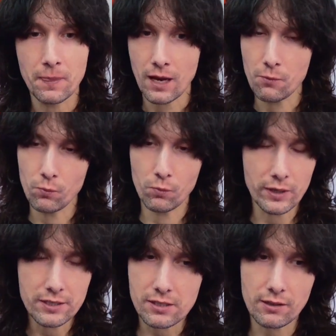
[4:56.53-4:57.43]
And
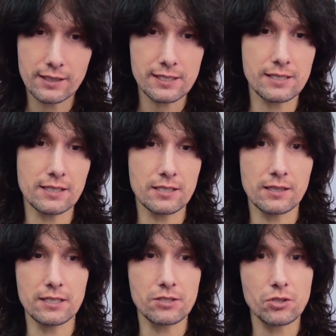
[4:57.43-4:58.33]
when you start listening to
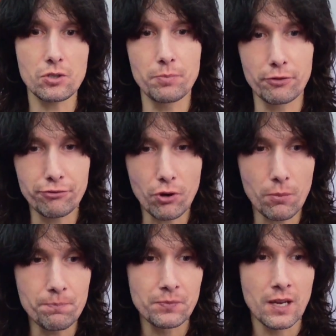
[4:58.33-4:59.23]
these two
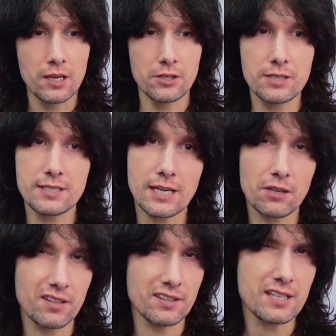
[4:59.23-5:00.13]
perform, you can tell
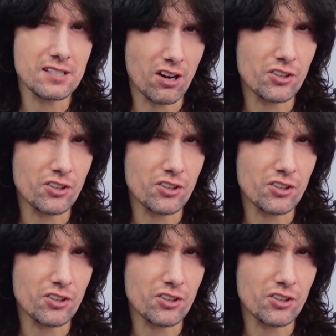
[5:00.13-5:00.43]
that these are